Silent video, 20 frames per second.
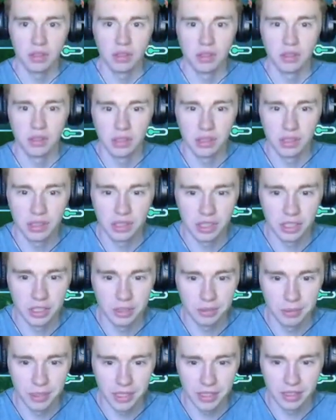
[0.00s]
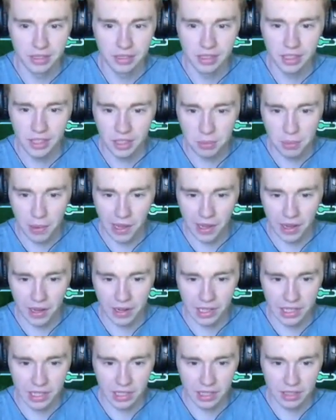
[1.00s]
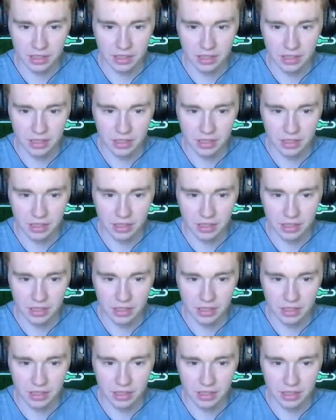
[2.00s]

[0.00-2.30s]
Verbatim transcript: Oh, man. Lily Pad land.